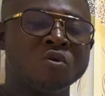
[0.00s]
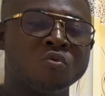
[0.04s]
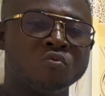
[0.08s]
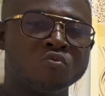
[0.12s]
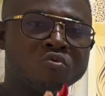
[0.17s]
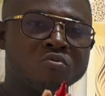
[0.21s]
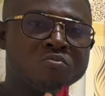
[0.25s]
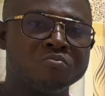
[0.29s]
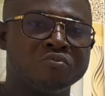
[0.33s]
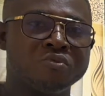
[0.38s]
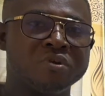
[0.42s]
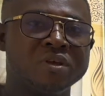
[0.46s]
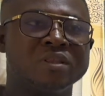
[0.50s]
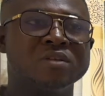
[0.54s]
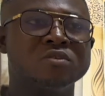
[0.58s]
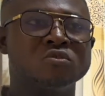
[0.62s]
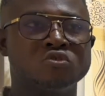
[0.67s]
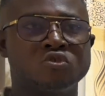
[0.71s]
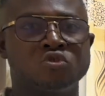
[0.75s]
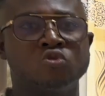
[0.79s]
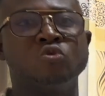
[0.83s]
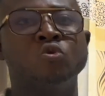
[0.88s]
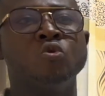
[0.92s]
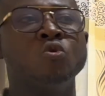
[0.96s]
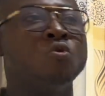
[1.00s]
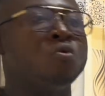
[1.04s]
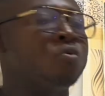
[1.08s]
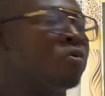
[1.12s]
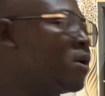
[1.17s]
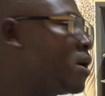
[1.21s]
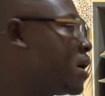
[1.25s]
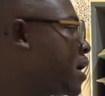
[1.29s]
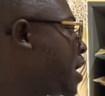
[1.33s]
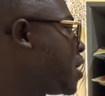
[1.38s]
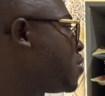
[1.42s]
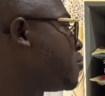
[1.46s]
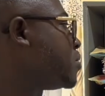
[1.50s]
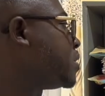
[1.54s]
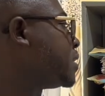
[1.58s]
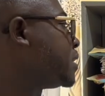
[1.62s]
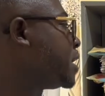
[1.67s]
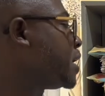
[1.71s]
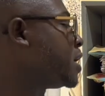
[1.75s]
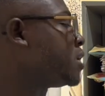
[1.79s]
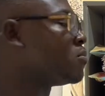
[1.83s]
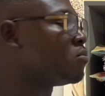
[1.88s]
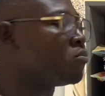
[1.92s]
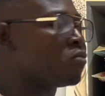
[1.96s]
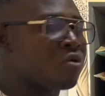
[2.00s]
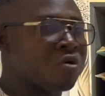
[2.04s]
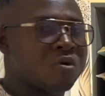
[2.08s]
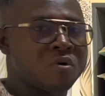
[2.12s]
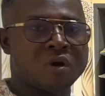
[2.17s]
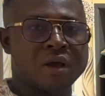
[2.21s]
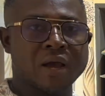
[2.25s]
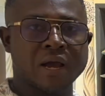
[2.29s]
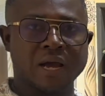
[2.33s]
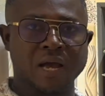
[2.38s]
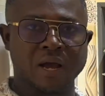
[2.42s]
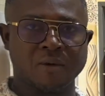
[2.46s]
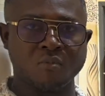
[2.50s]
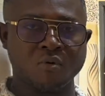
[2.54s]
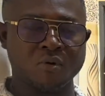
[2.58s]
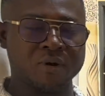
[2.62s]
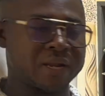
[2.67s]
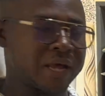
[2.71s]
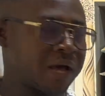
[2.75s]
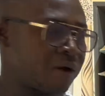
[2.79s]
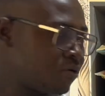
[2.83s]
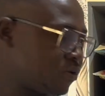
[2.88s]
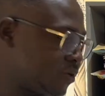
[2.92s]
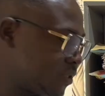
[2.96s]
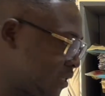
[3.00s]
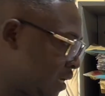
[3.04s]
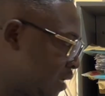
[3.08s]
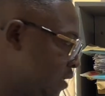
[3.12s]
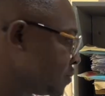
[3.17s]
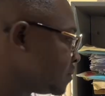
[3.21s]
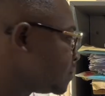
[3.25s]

will breathe slow and retain more carbon dioxide.